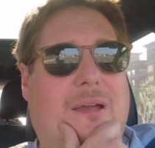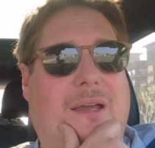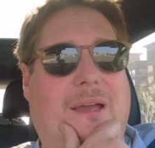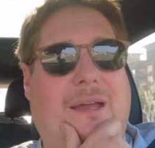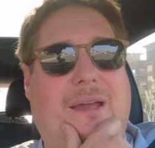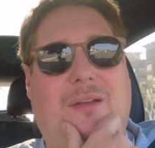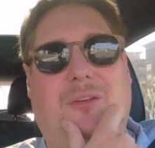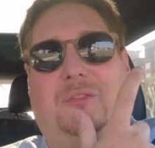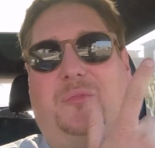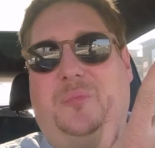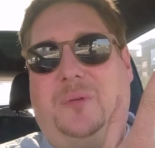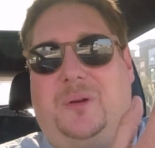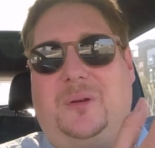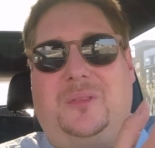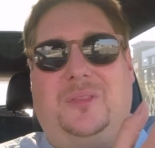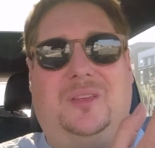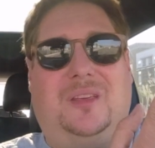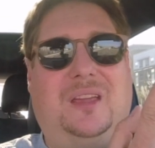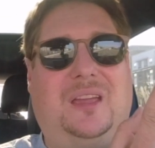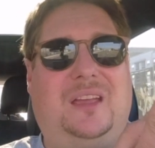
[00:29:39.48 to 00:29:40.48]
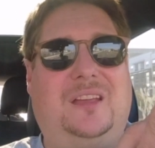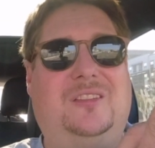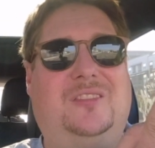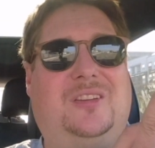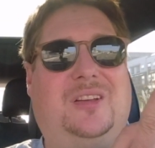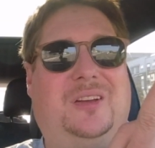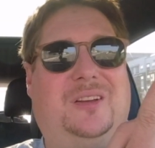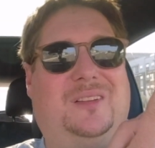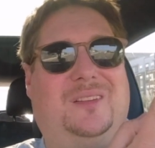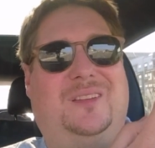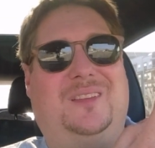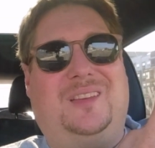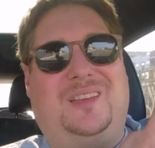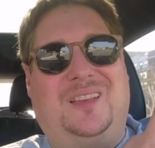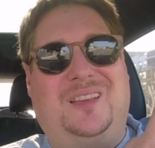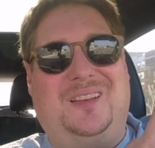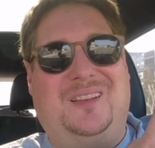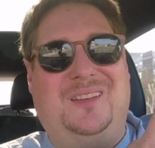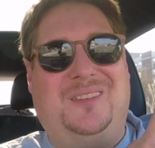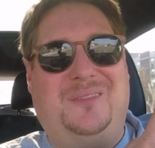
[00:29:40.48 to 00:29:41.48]
And on both
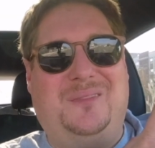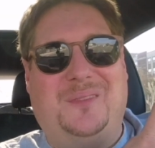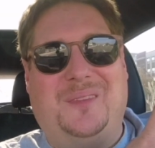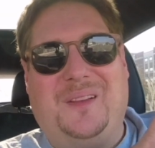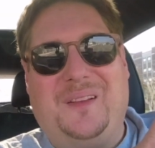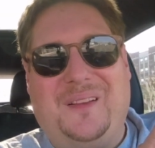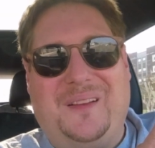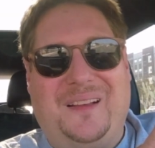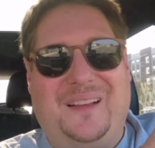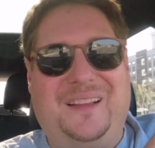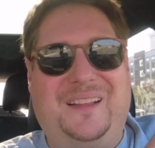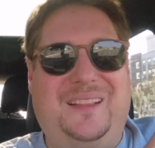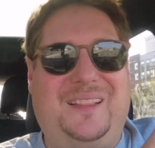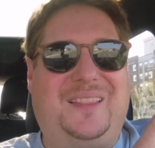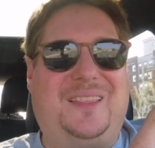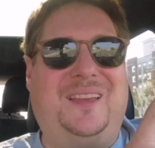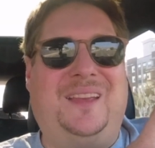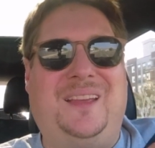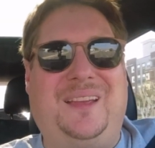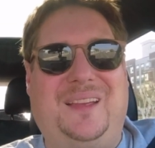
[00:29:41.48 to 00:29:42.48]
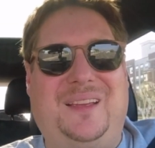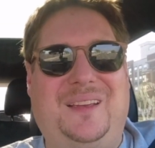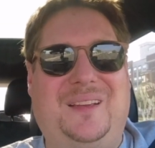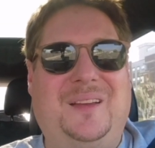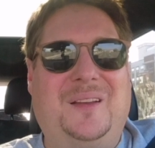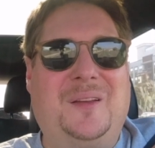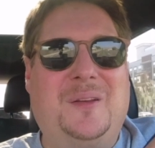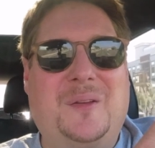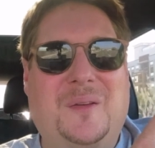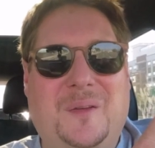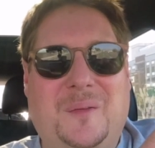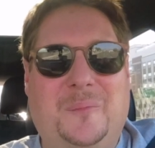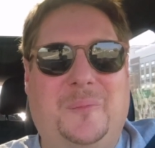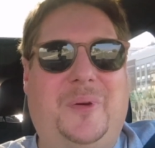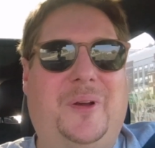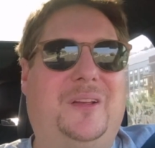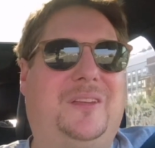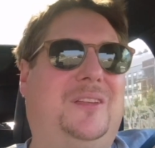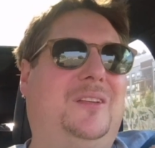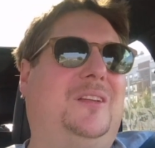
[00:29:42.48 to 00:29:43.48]
occasions, the
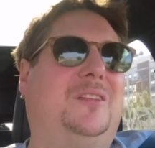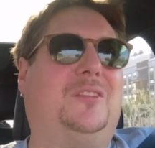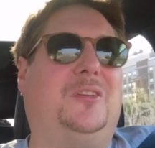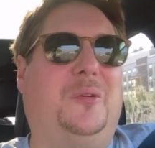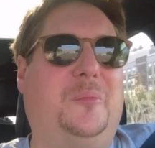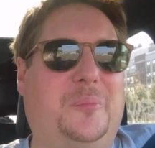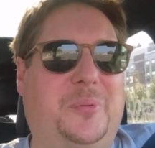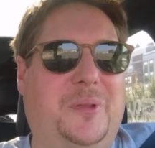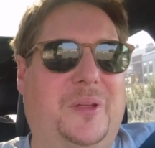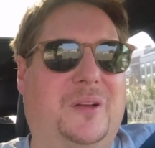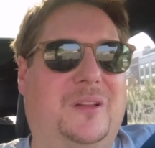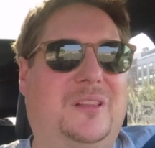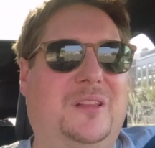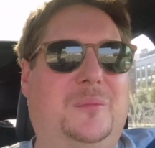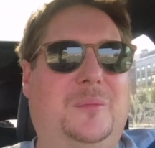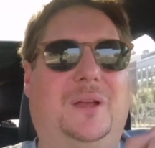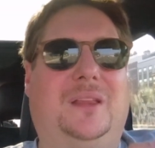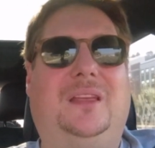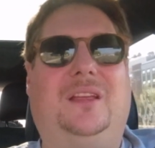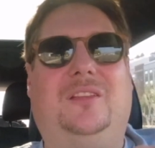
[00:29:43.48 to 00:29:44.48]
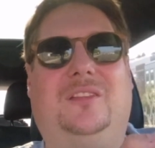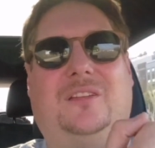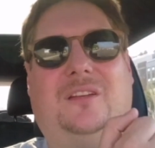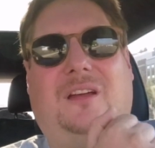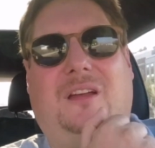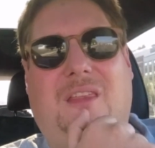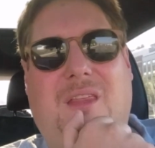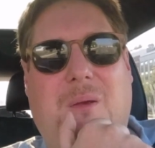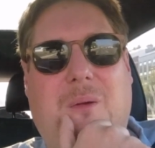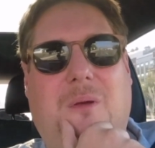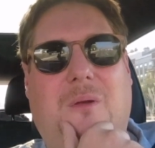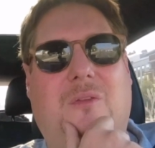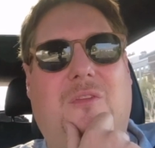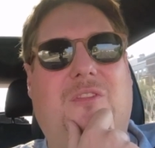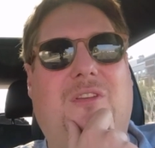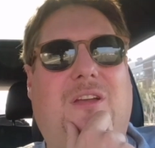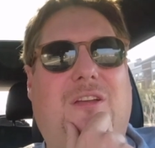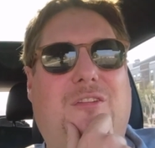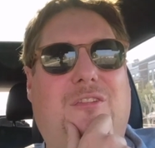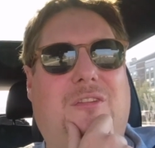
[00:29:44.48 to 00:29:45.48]
person has unplugged them and then started their own
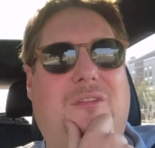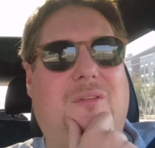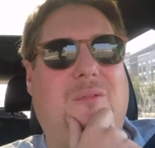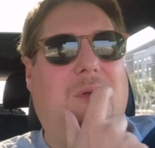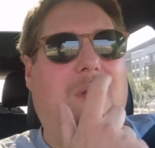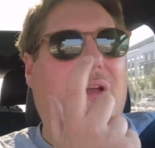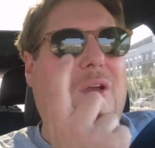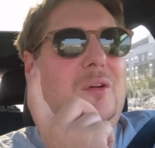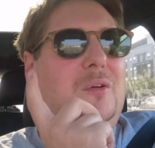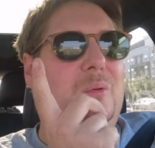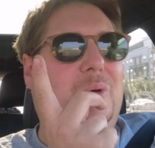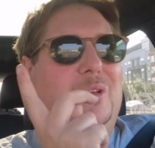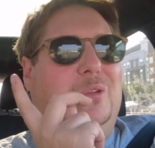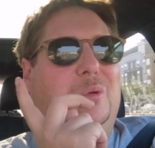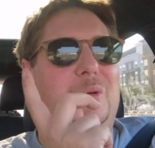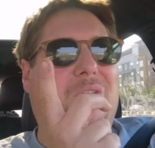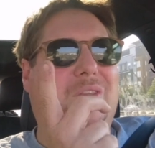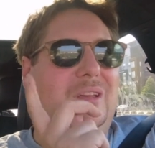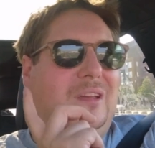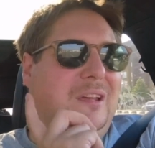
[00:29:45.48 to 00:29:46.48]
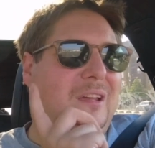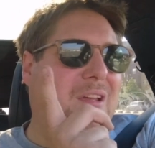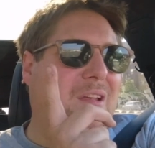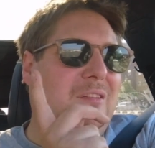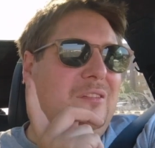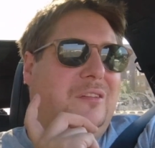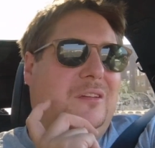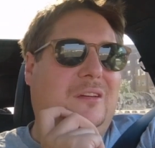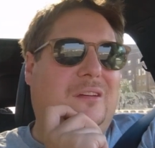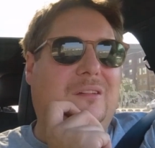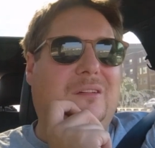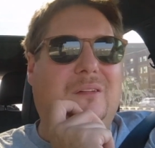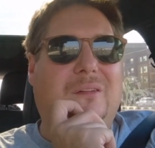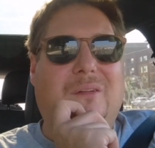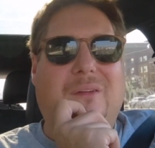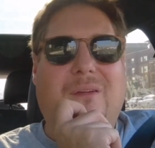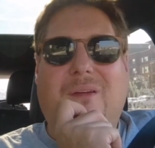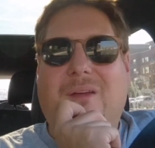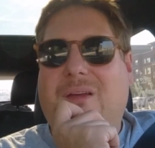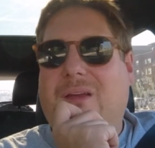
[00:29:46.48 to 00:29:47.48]
session, which was easier
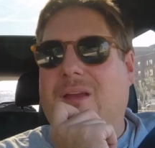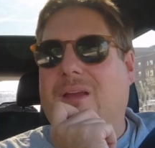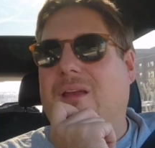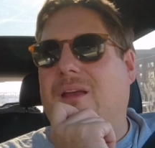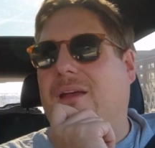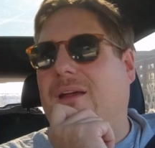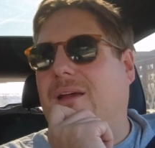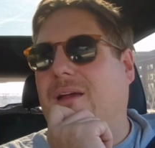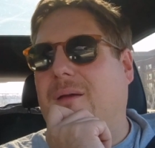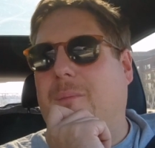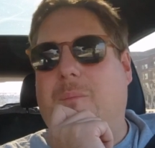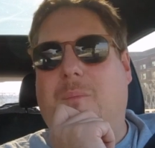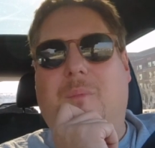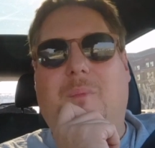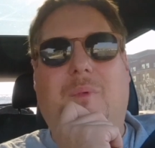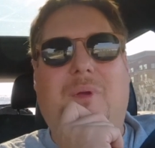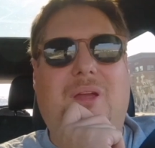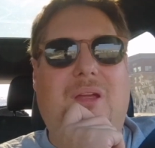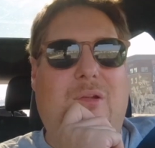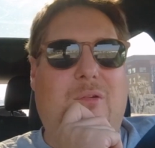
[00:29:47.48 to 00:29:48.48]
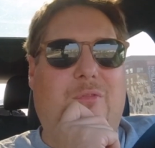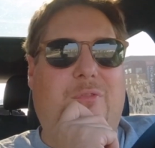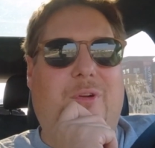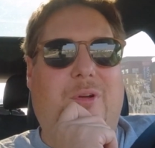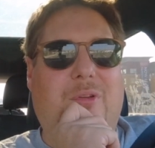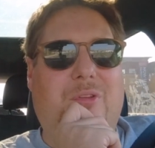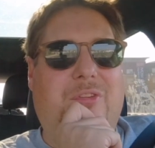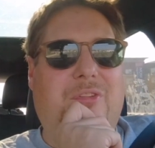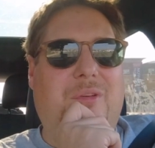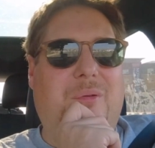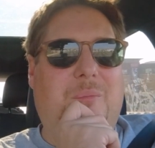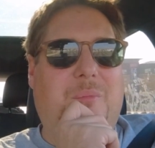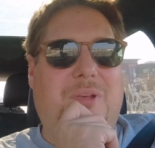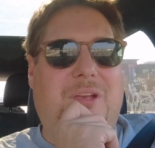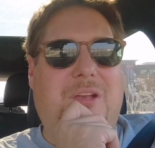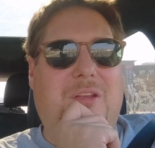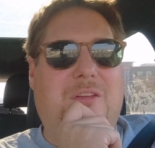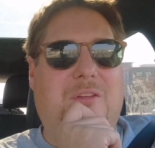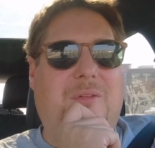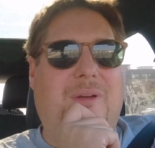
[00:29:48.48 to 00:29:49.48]
in Folsom
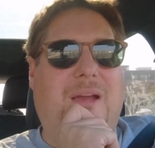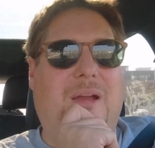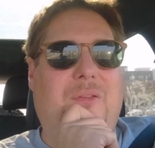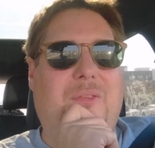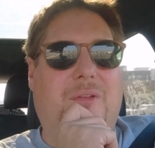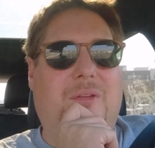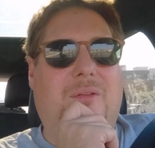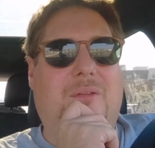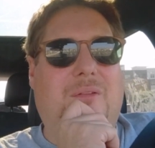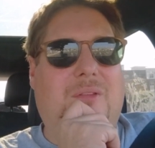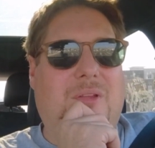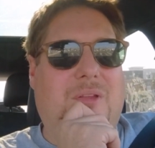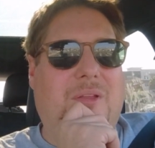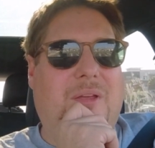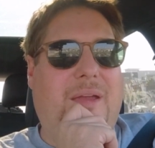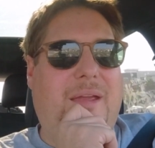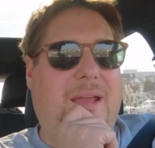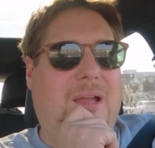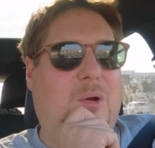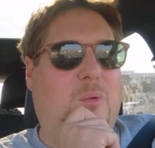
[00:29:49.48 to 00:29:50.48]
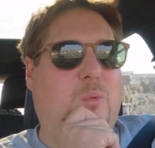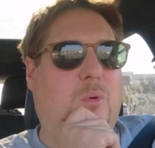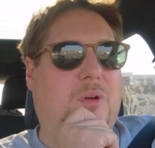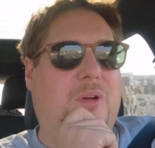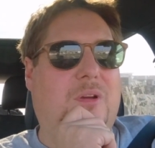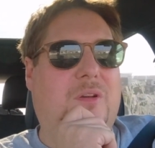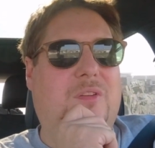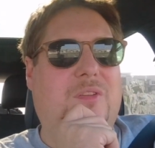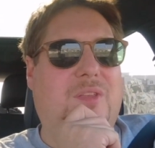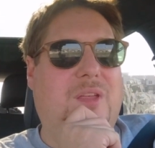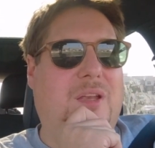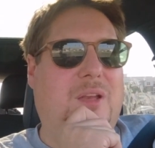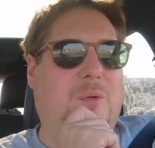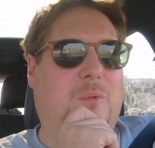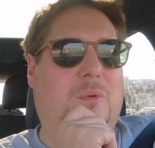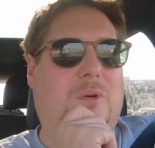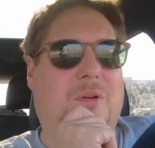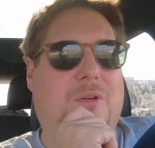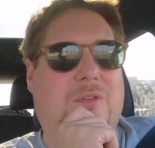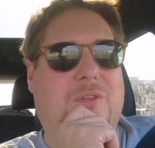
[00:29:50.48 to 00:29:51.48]
because of how the layout works than it
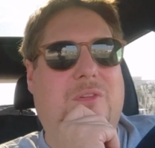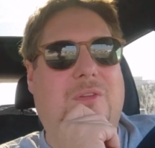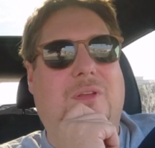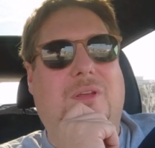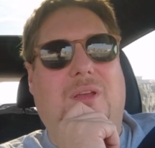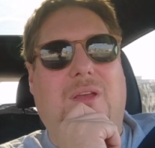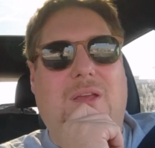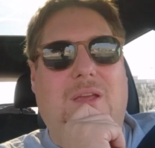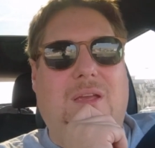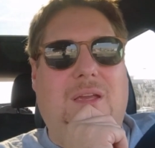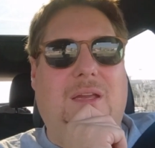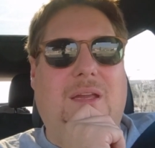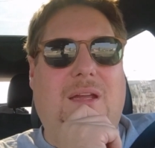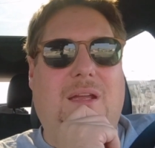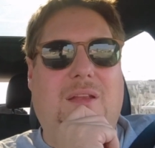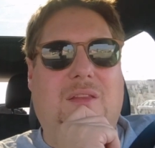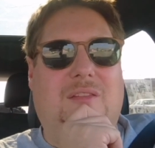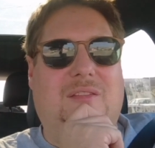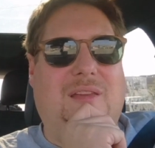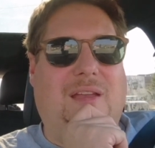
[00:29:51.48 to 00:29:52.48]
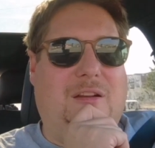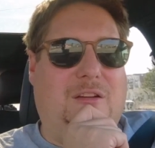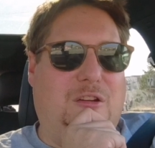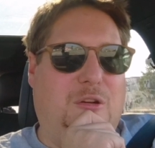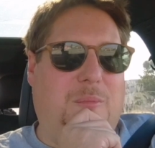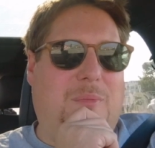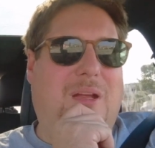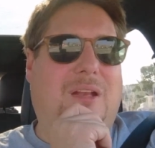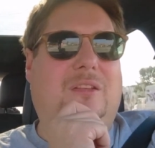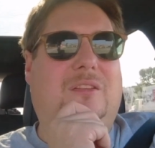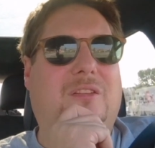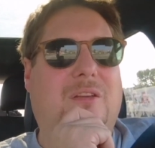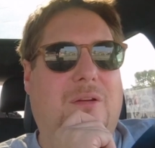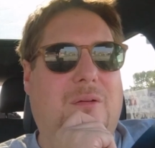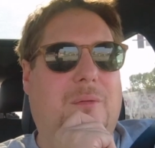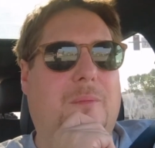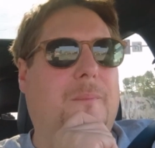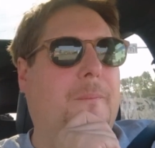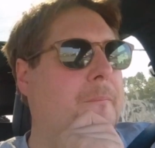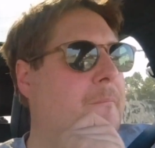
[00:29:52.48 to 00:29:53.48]
was in Sacramento.